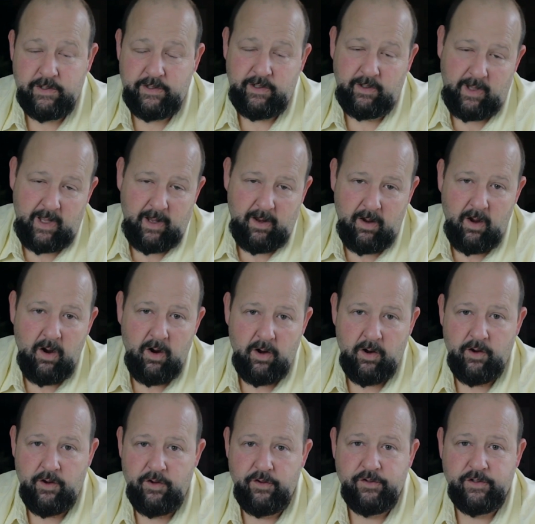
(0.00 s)
just a lot
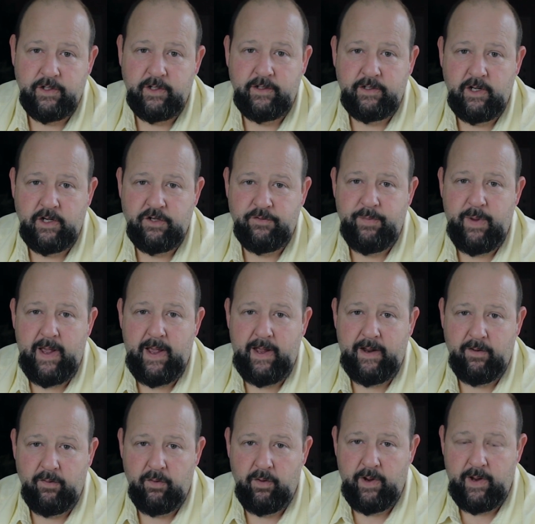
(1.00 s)
harder using a
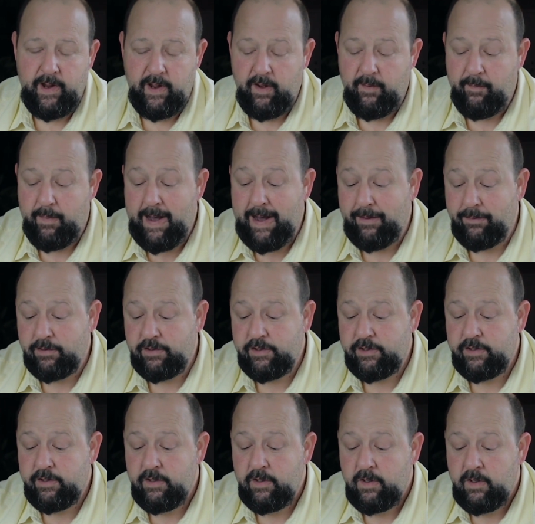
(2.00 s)
touchpad or a
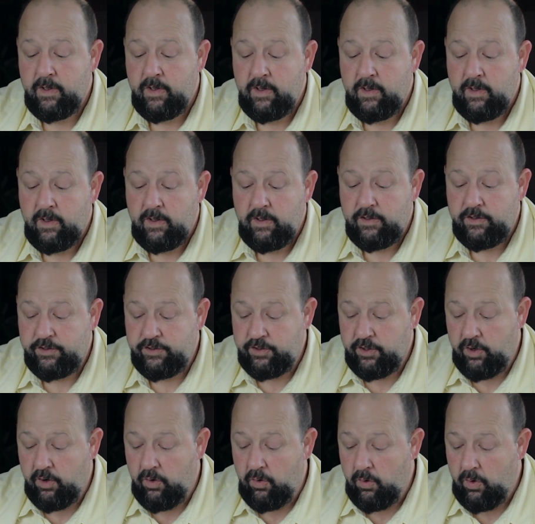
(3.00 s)
mouse.
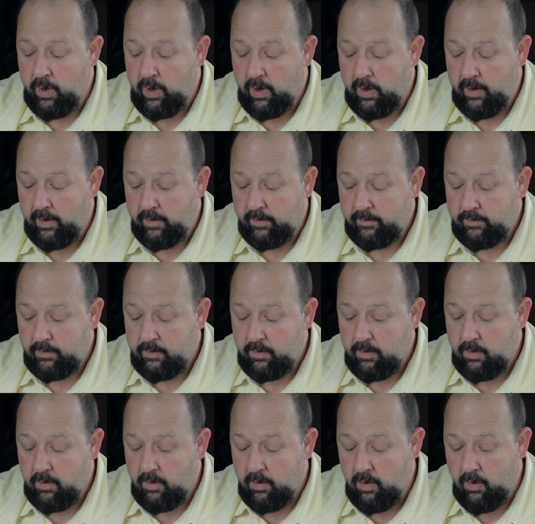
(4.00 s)
So
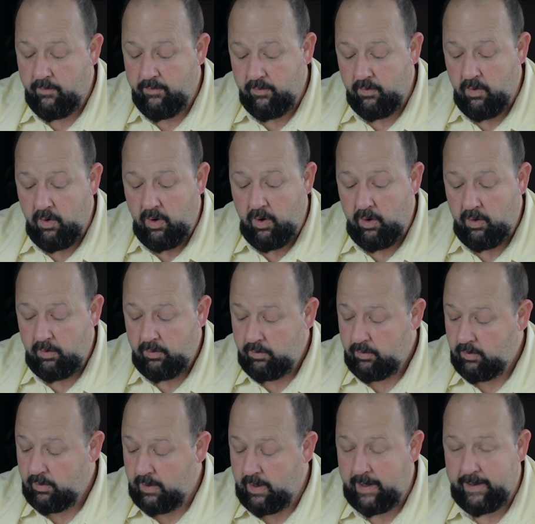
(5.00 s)

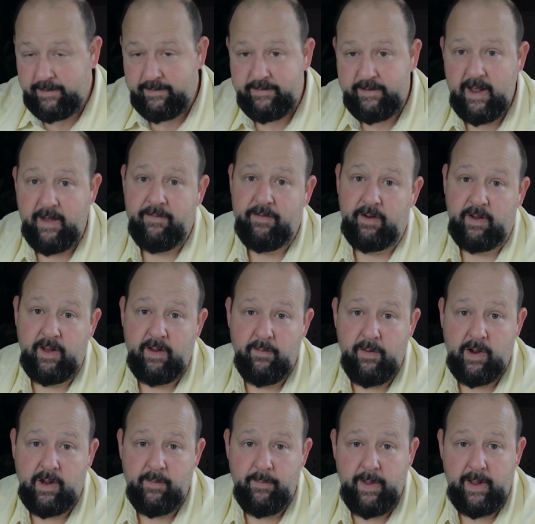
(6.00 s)
overall, I definitely
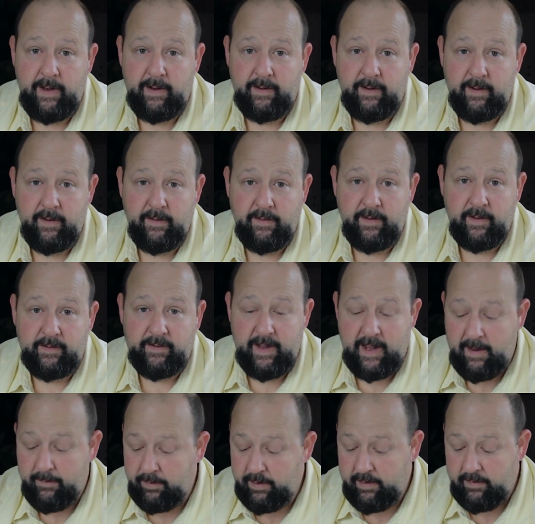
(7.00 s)
recommend the
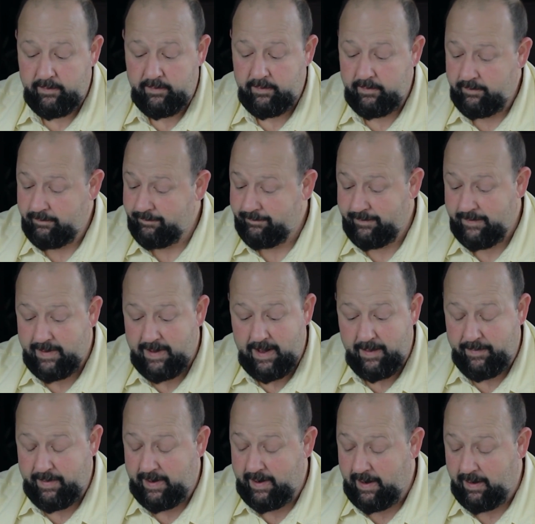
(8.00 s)
tablet. I
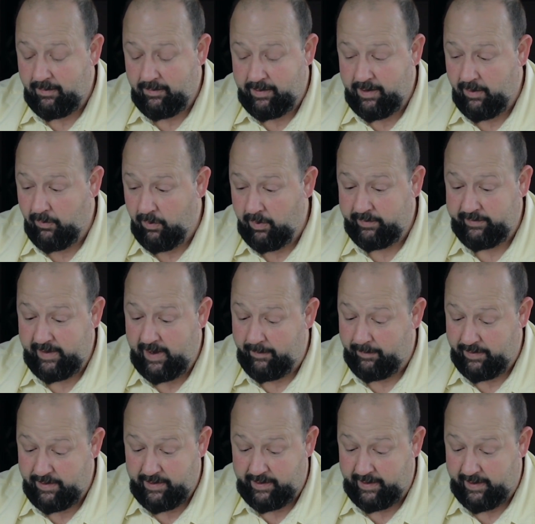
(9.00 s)
mean, I don't care what
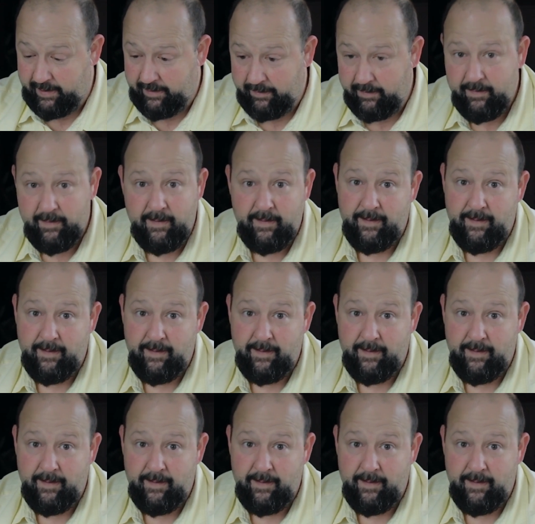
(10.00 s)
tablet you get.